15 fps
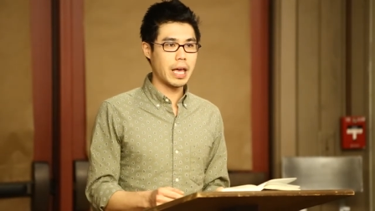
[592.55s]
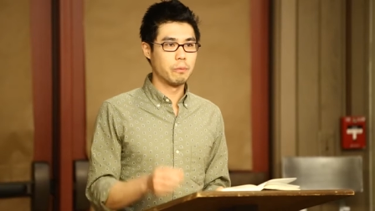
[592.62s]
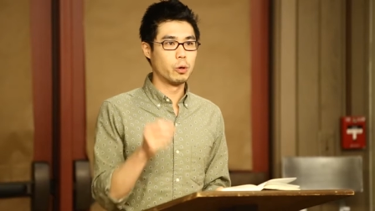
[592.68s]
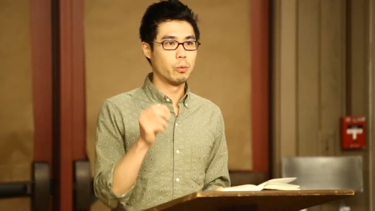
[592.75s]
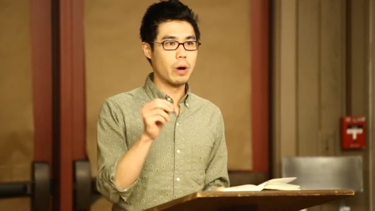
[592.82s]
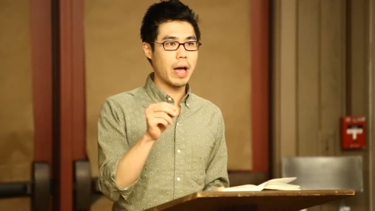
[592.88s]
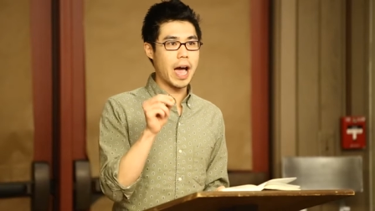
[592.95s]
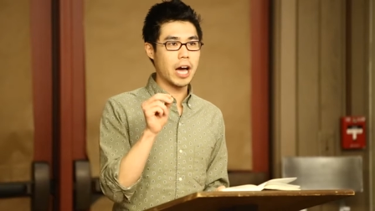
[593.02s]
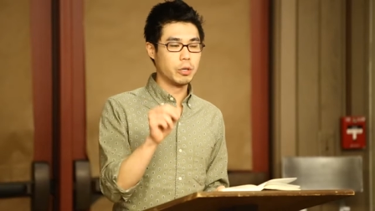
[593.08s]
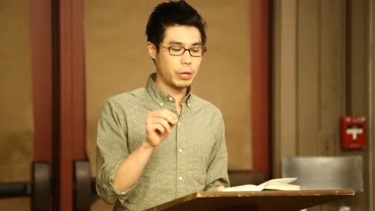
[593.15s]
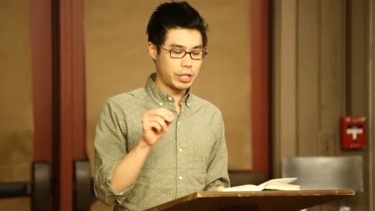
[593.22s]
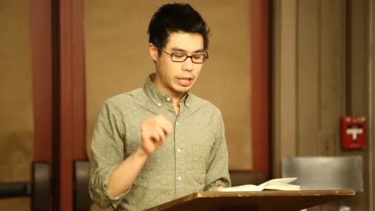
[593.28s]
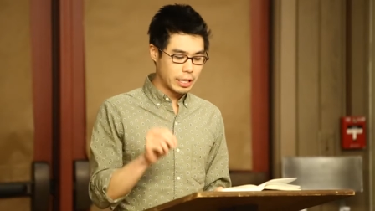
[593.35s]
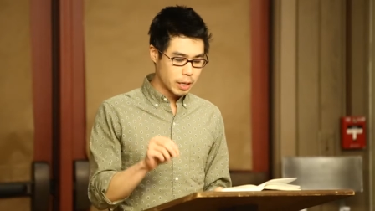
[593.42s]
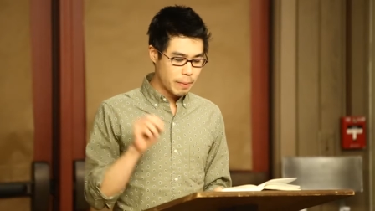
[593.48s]
well, how do
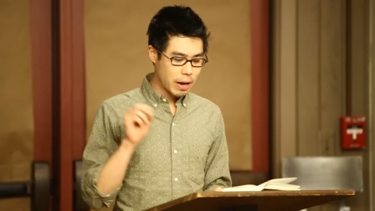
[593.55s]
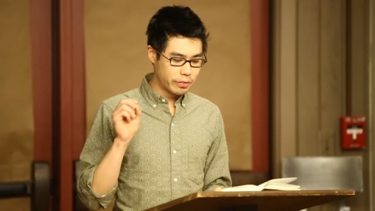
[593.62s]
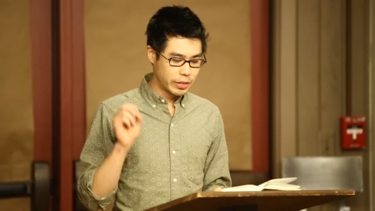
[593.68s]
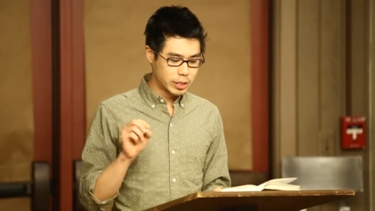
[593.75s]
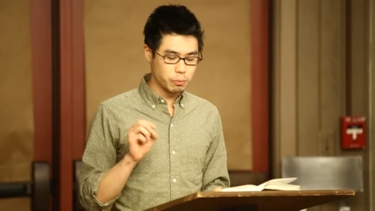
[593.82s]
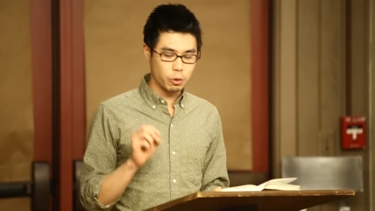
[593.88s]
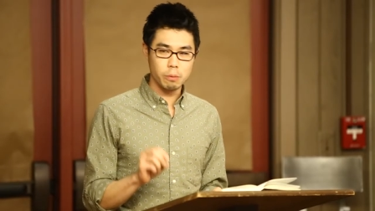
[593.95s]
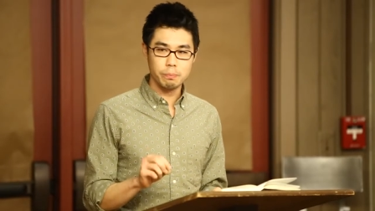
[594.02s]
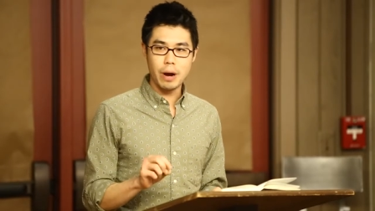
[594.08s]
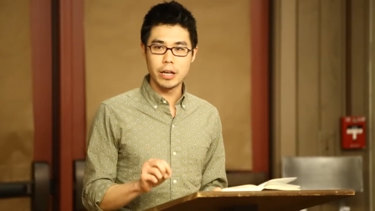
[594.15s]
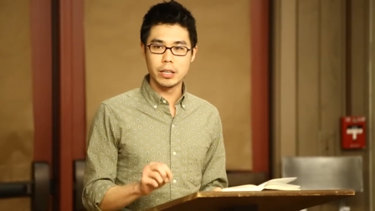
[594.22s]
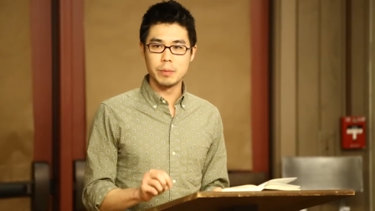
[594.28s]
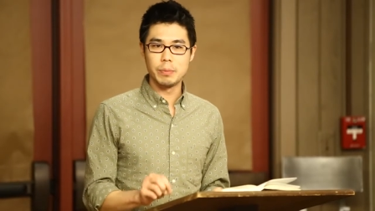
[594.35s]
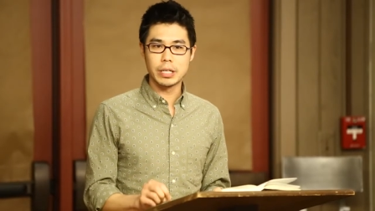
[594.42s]
we think about this more broadly?